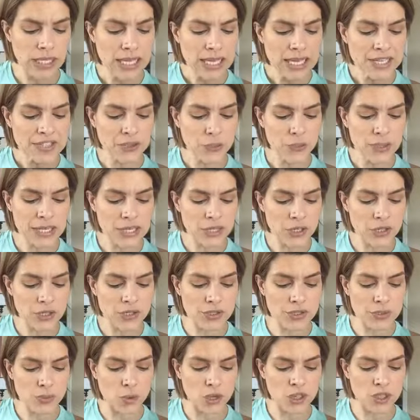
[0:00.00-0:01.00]

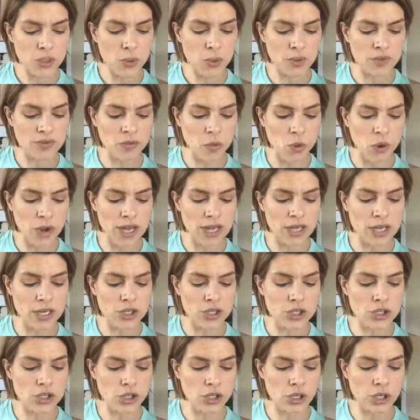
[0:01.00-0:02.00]
Sweeteners, you want to avoid
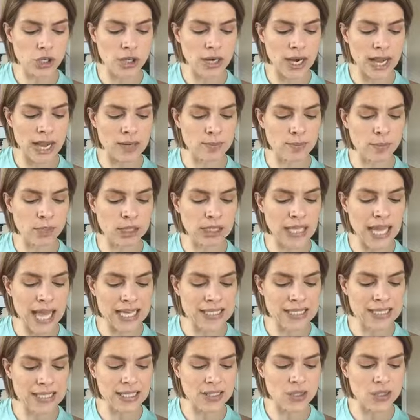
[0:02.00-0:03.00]
sugar and
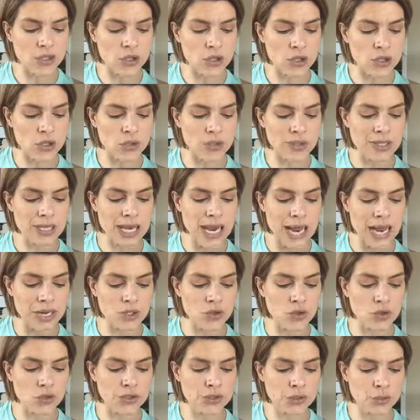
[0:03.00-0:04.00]
molasses. You can use
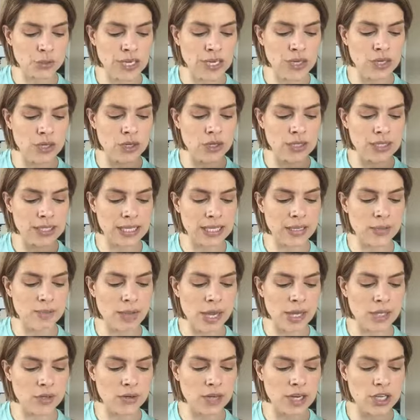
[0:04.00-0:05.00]
natural sweeteners in
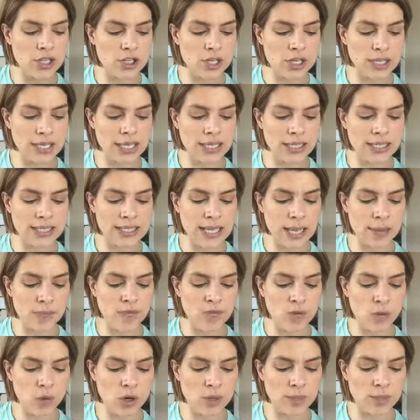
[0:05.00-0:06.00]
moderation except
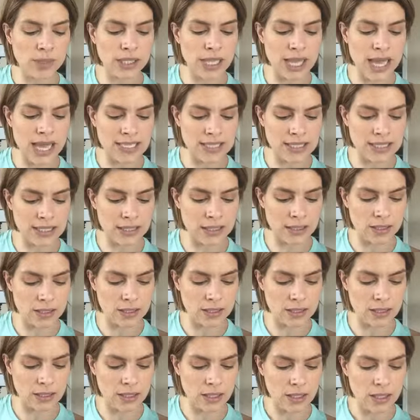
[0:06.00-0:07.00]
for
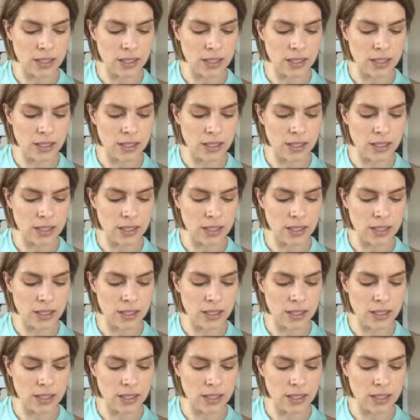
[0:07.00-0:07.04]
molasses.